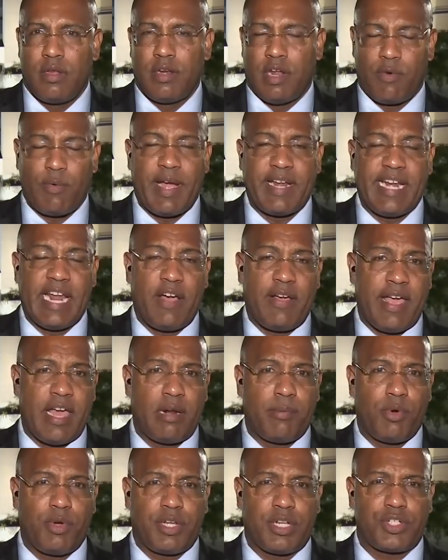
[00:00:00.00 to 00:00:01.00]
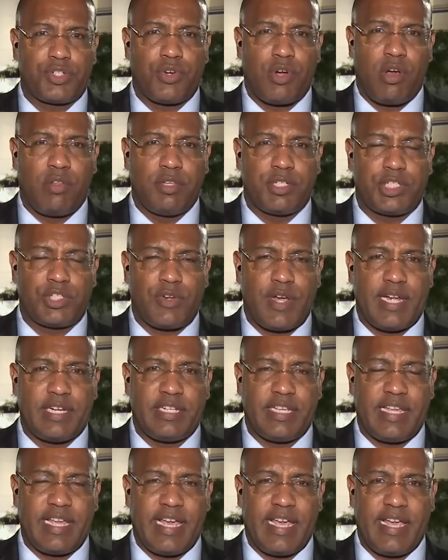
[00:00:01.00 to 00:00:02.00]
Now, right now, Animal Control is trying
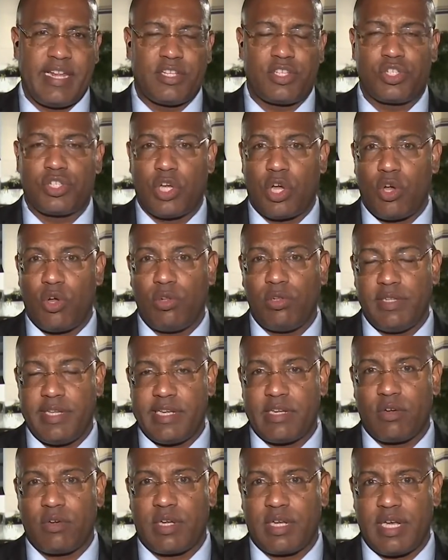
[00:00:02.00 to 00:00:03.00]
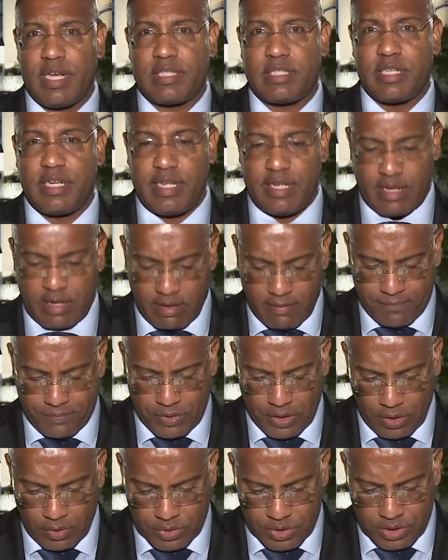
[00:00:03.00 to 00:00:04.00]
to gain sole legal custody of
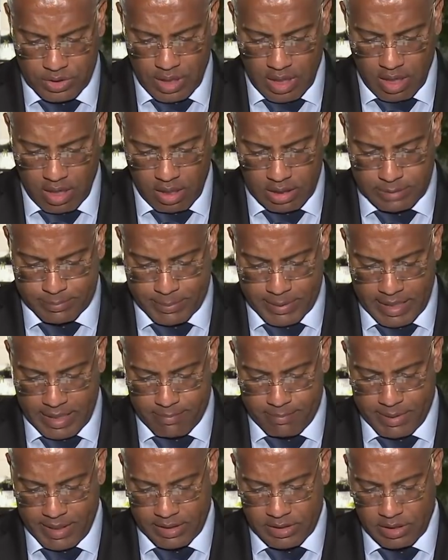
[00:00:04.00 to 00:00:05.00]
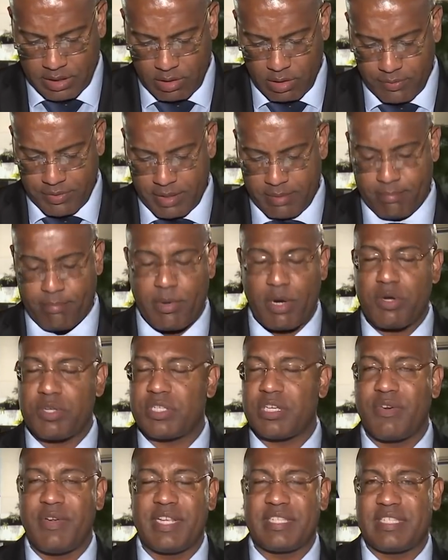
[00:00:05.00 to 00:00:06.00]
those dogs, but I'm being told that
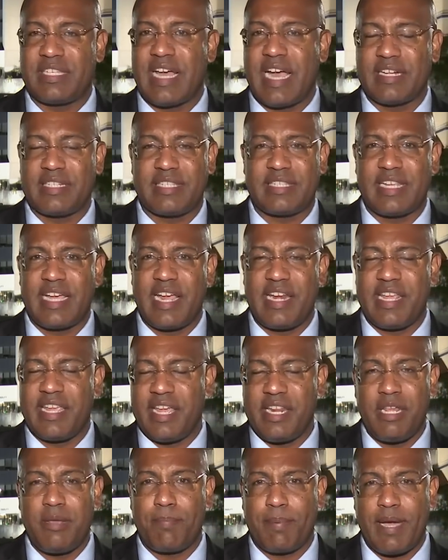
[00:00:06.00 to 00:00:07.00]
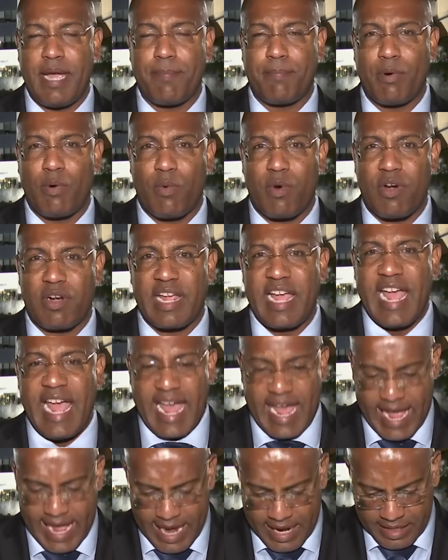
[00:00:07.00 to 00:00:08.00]
Mercer is not signing any paperwork
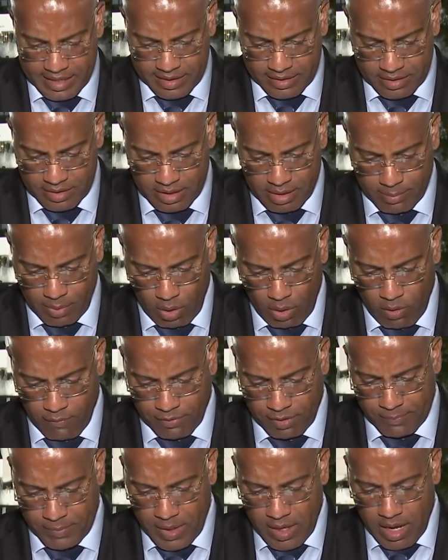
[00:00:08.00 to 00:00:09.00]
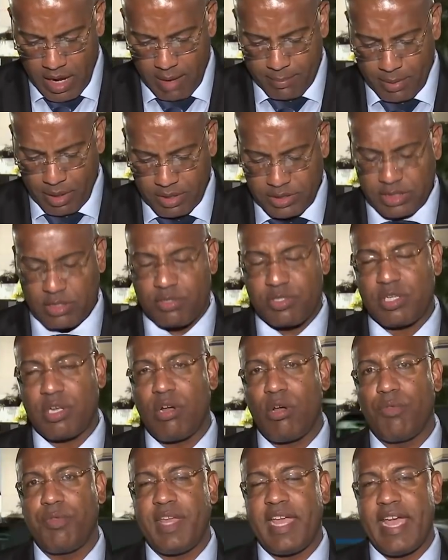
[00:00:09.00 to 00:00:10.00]
handing them over. I'm also
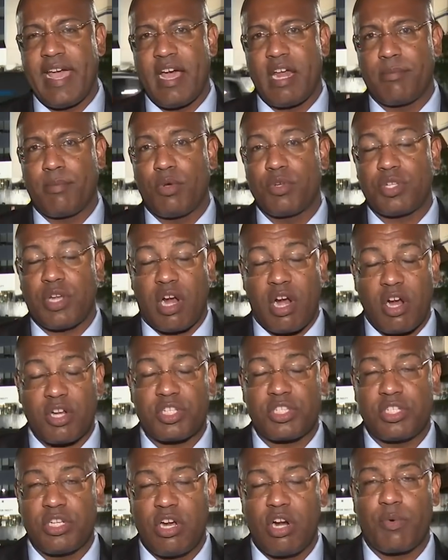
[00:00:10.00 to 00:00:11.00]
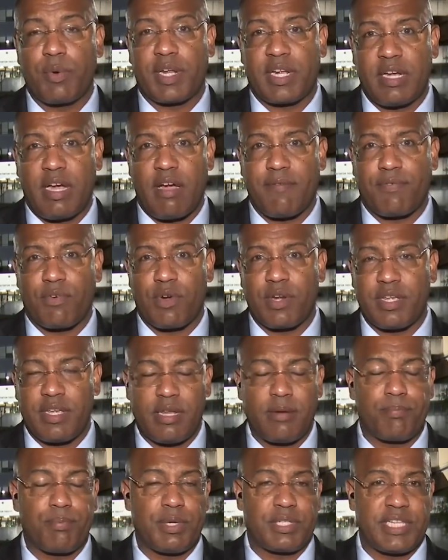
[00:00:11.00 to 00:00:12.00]
told the animals are still recovering
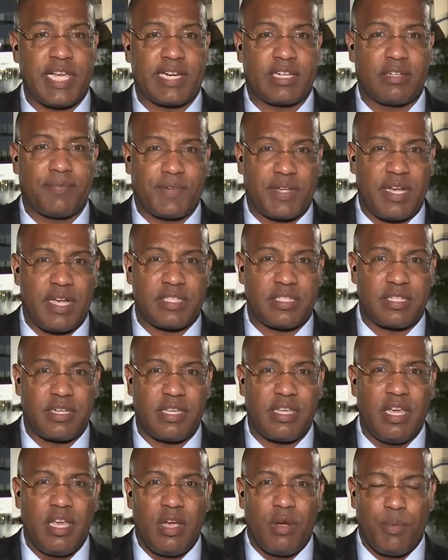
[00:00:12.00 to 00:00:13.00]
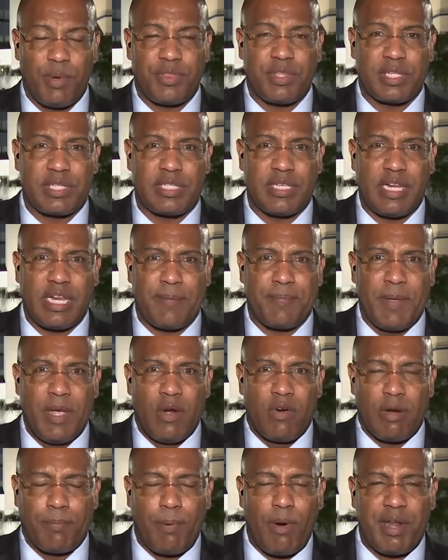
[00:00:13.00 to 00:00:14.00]
in protective custody with the city.
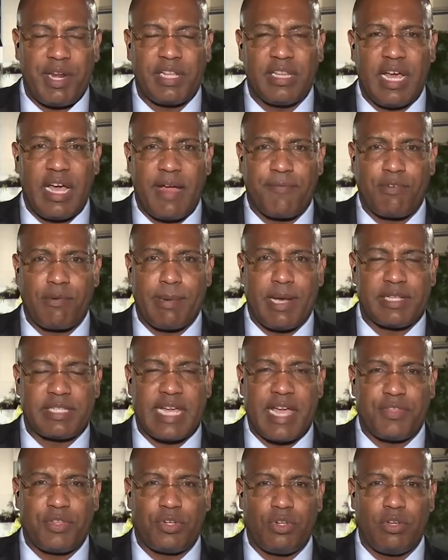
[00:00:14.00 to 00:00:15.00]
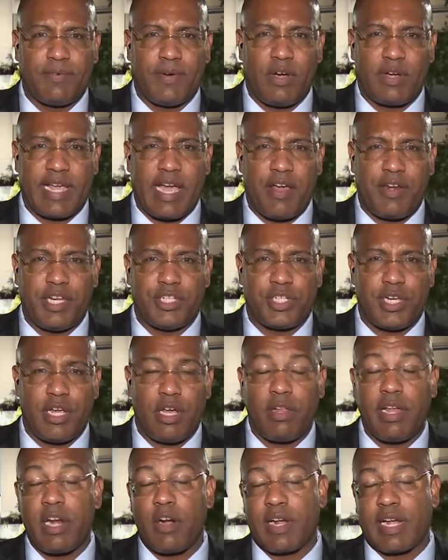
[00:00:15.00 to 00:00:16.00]
Reporting live from outside the Duval County
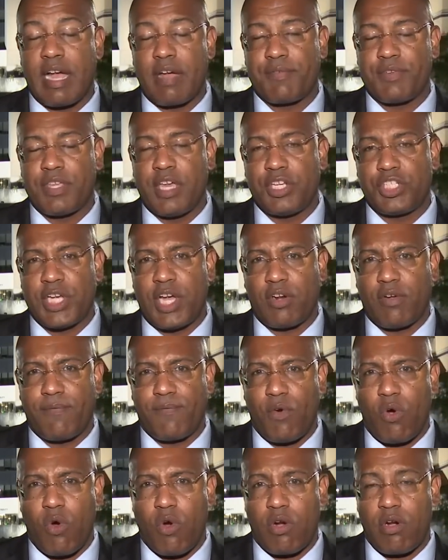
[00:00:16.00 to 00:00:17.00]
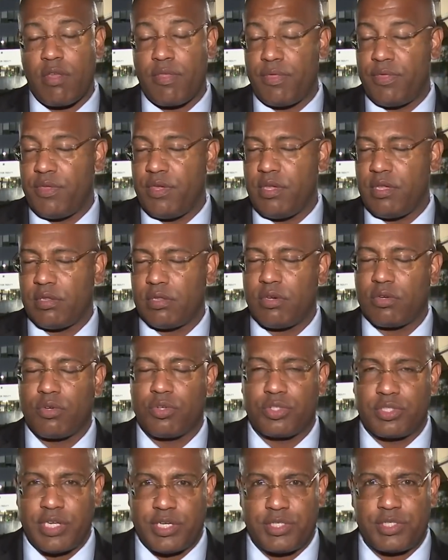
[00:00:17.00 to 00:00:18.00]
Jail, Erik Avanier, Channel 4, the local
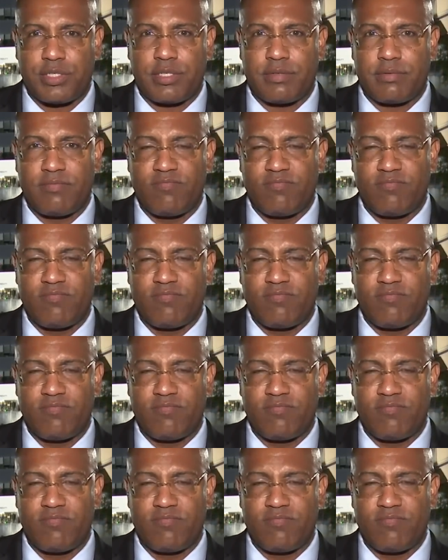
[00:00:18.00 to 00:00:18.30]
station.